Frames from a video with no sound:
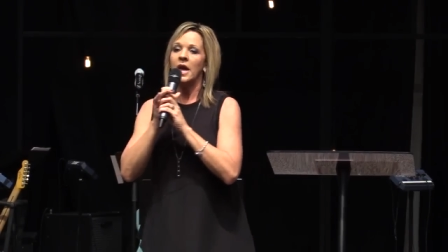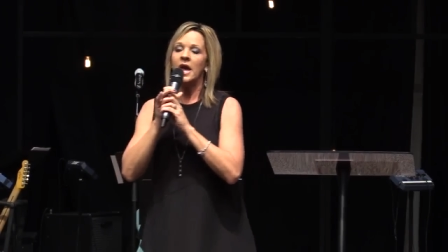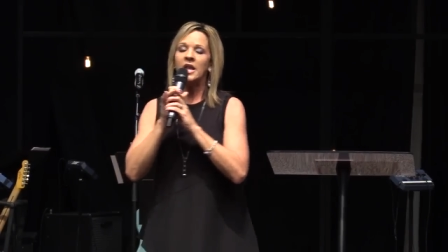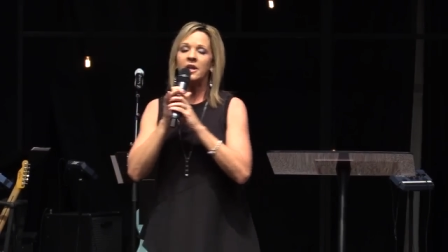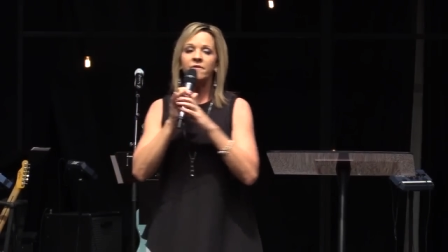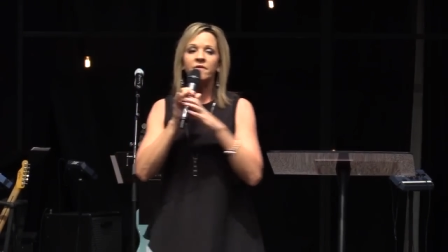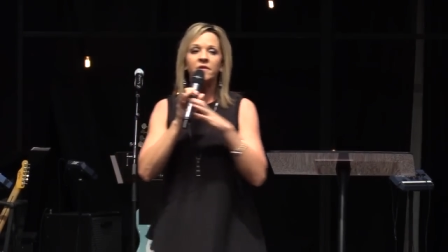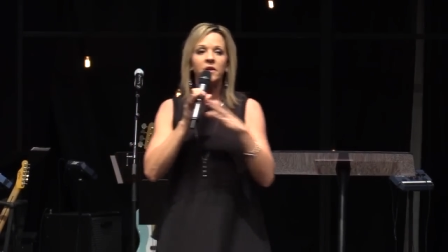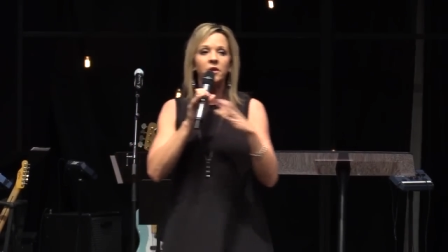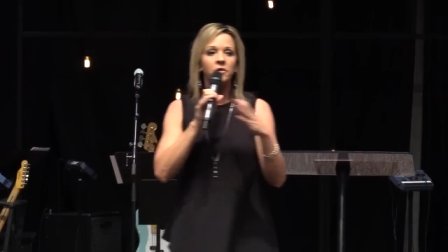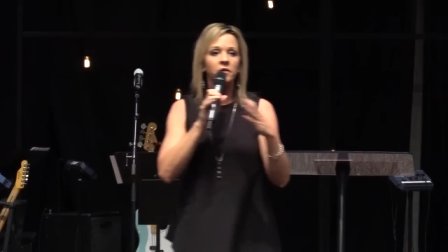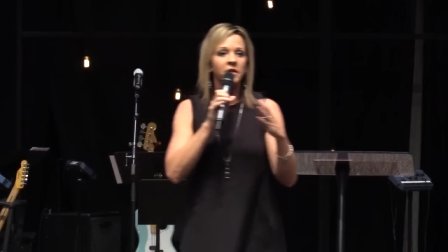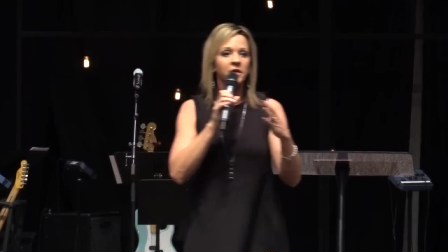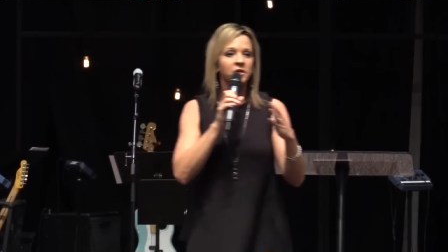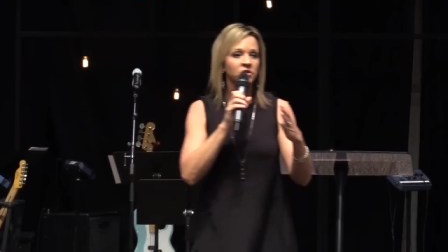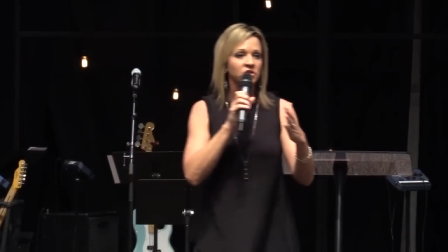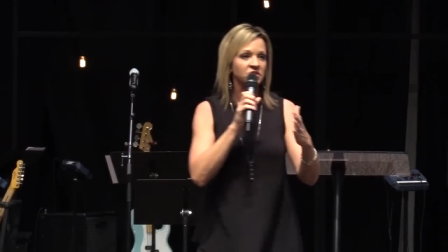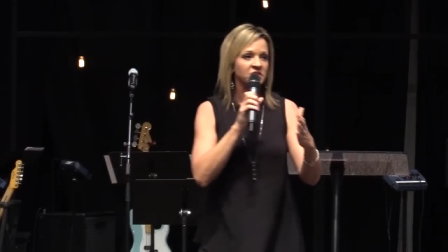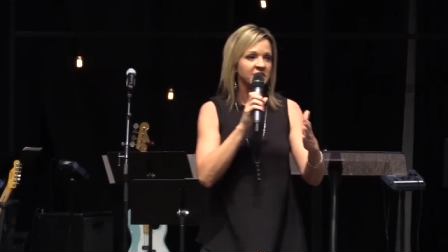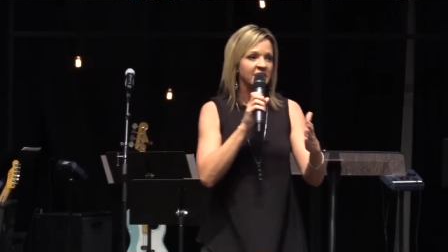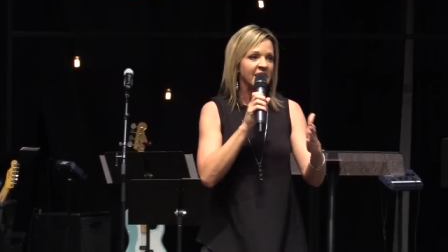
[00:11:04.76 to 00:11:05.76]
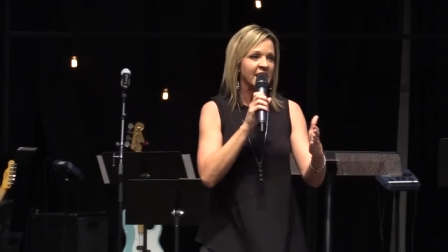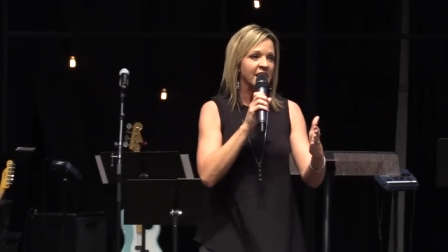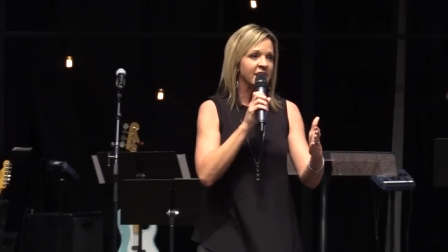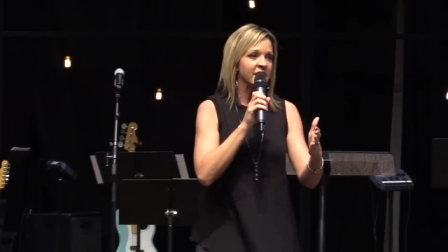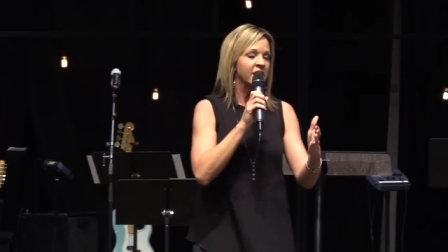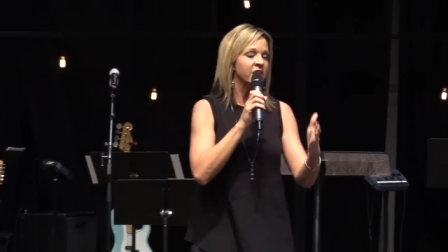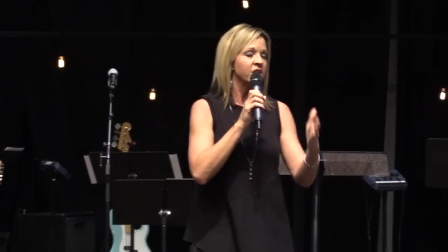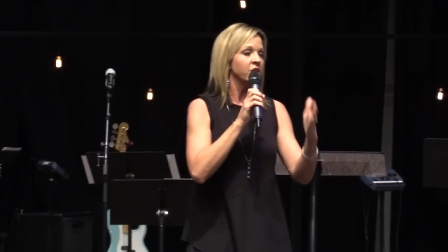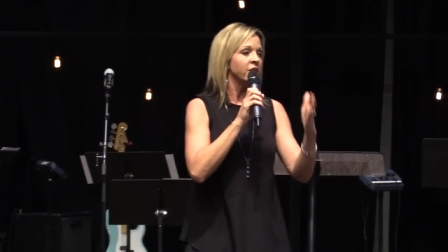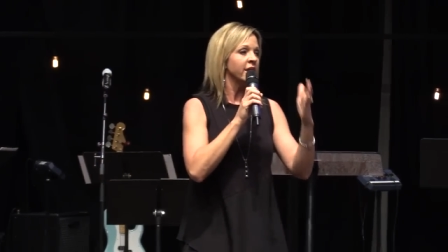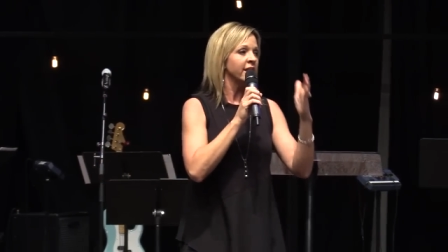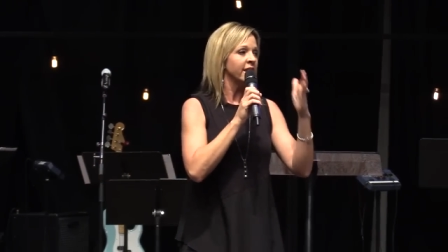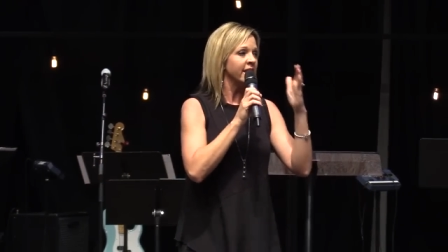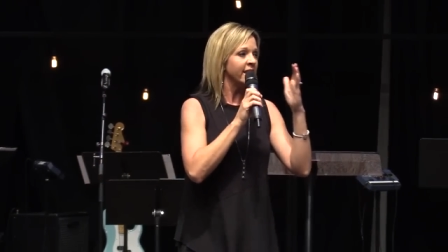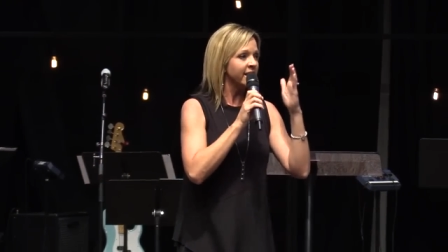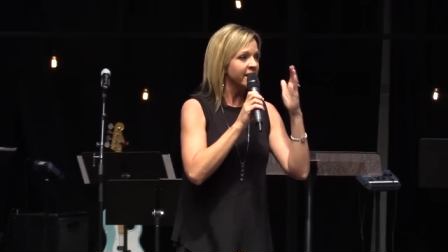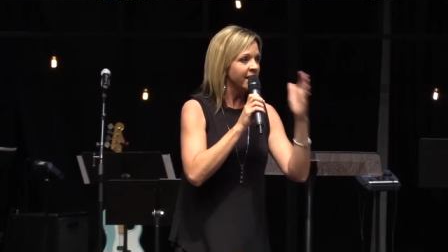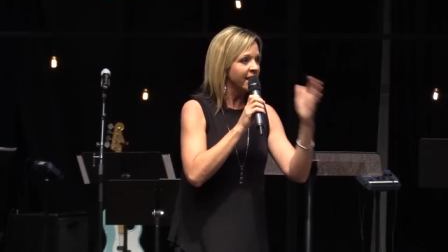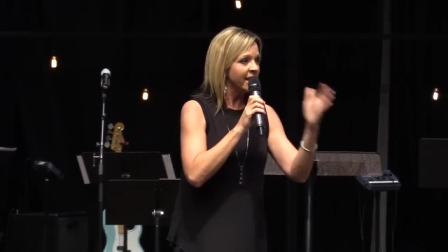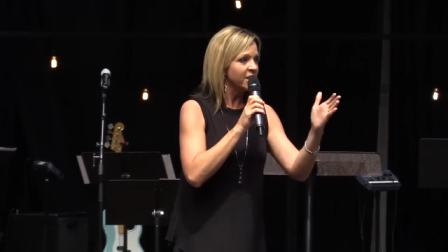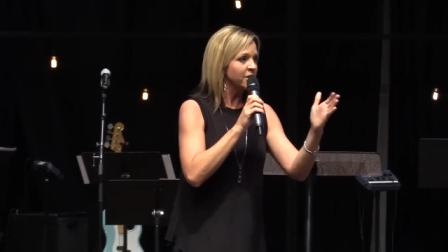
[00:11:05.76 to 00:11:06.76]
And if you don't understand it, you're going to
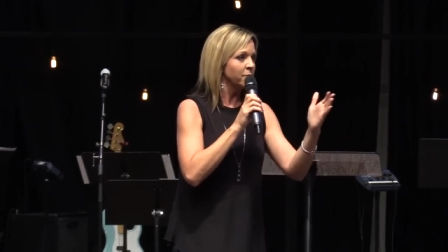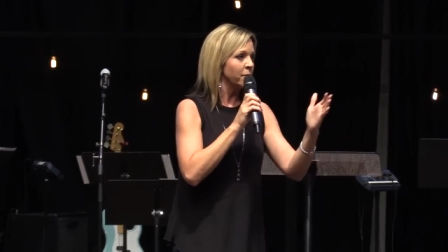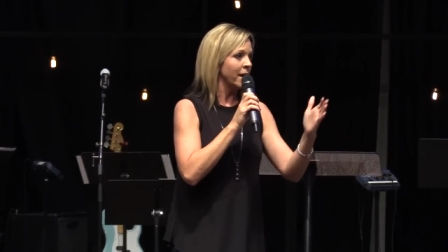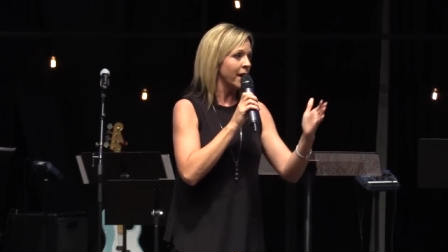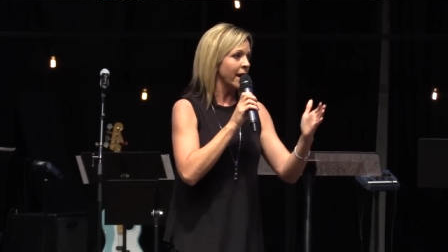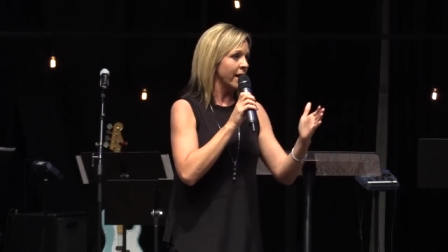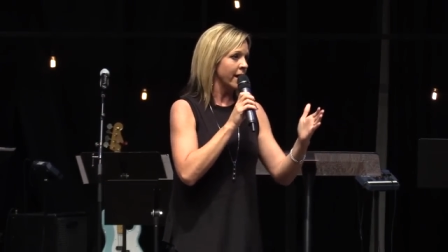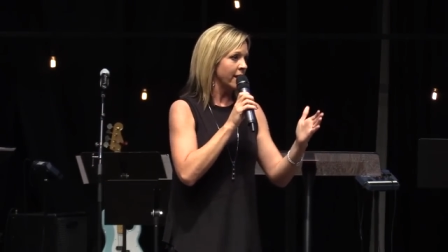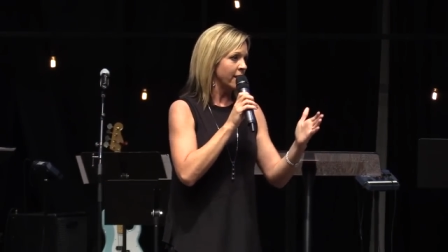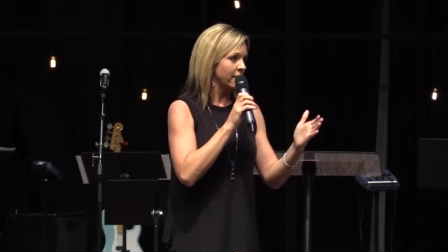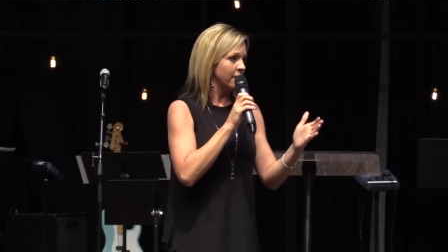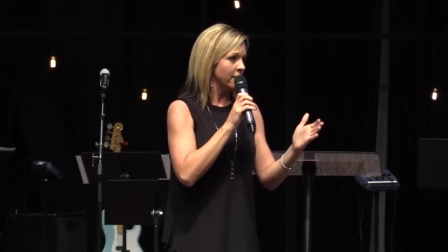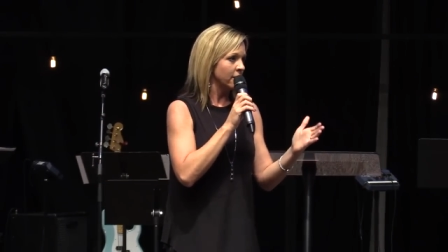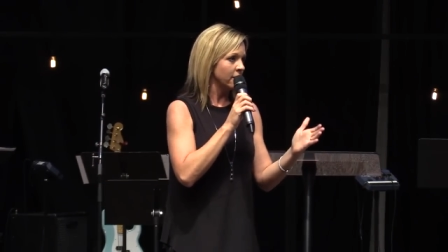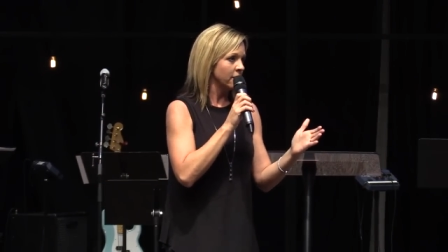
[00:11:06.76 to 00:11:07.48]
get kicked by it.